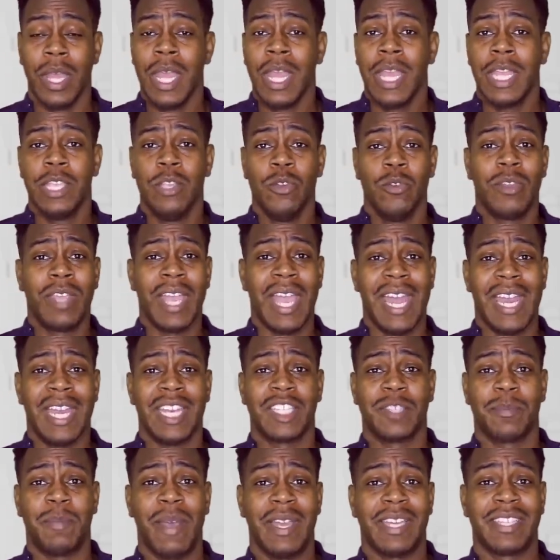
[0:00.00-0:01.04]
You can't
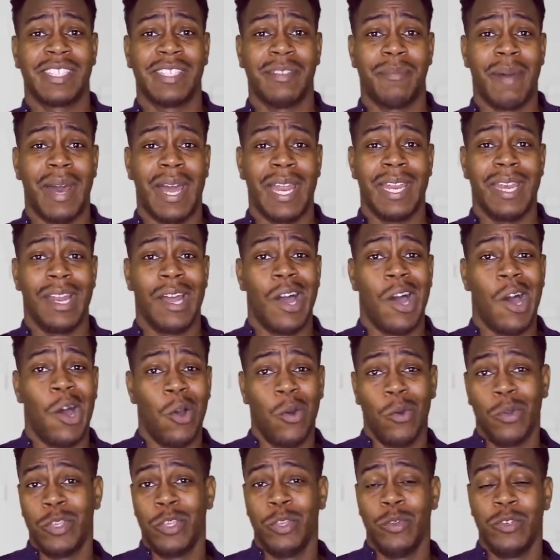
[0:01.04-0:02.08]
expect somebody to owe
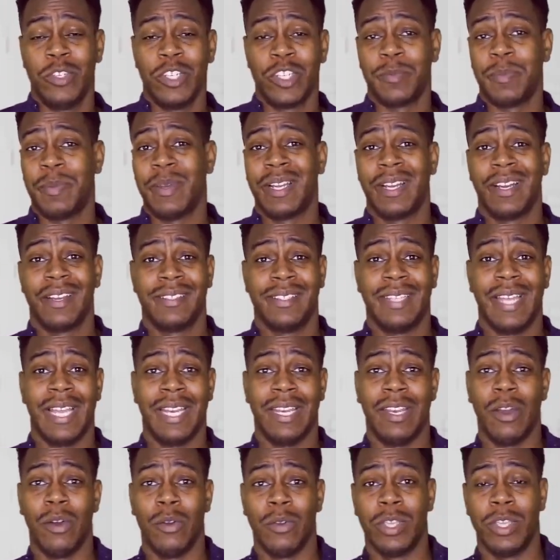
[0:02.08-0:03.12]
you just because they
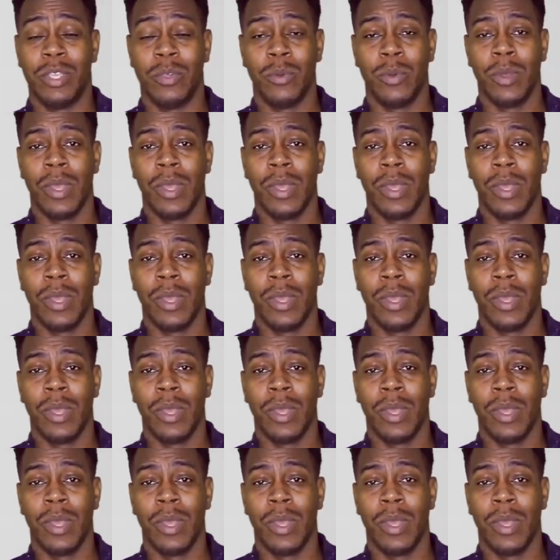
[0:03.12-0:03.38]
know you.